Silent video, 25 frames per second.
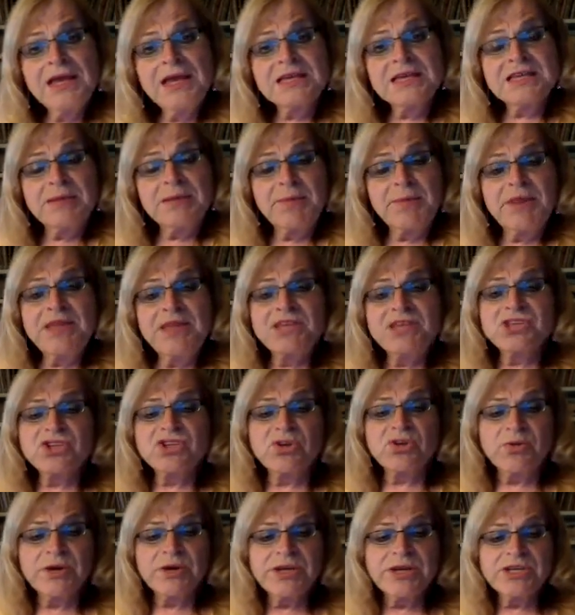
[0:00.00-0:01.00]
Some of these
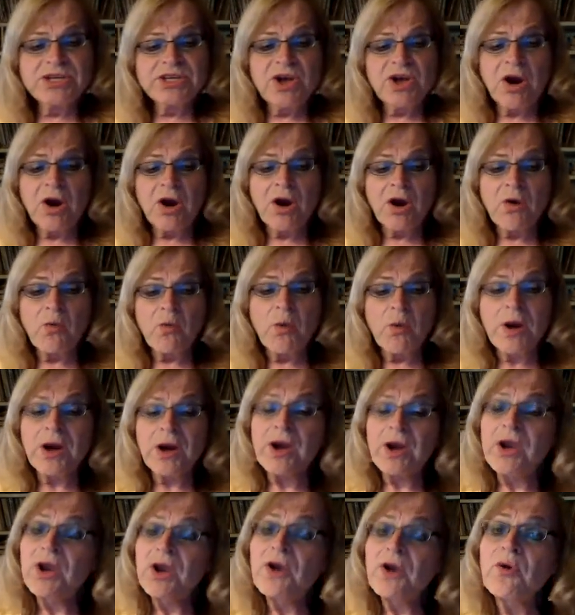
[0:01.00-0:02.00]
stories are
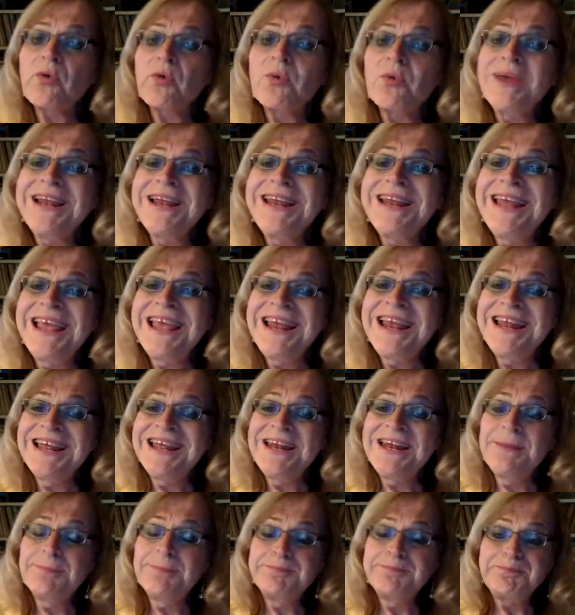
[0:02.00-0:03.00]
work related,